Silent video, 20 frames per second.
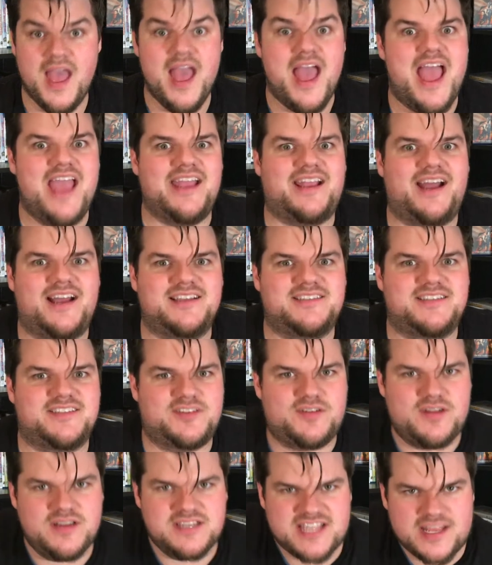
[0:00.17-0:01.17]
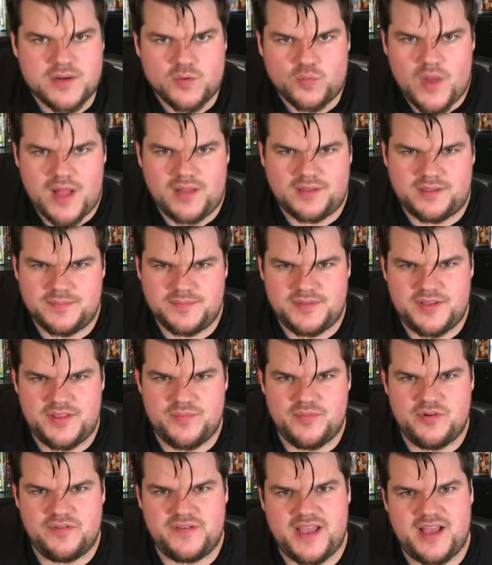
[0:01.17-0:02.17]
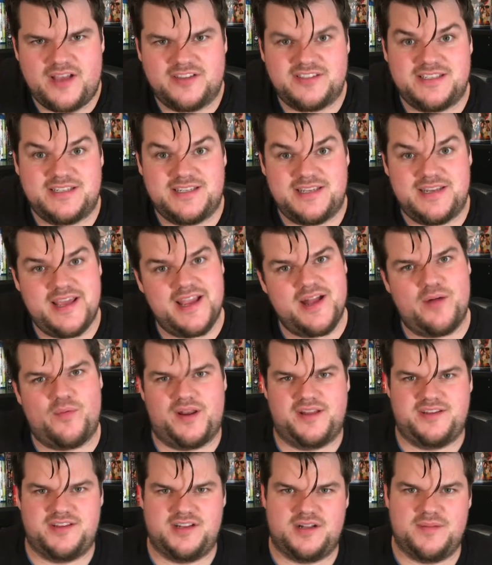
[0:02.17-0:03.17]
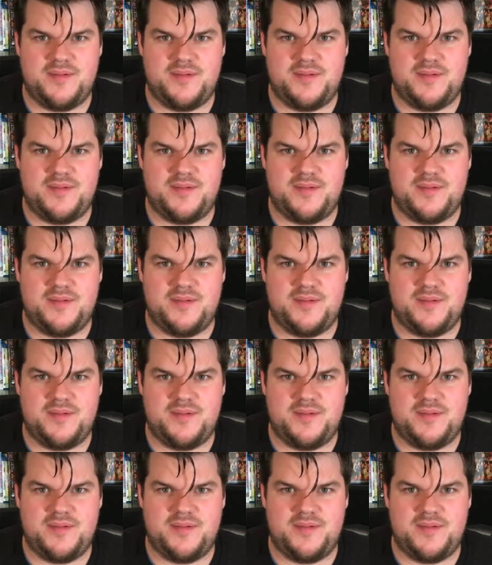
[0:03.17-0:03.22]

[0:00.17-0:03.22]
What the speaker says: Hey guys, it's Chris and welcome to the Movie Howze, and today I want to talk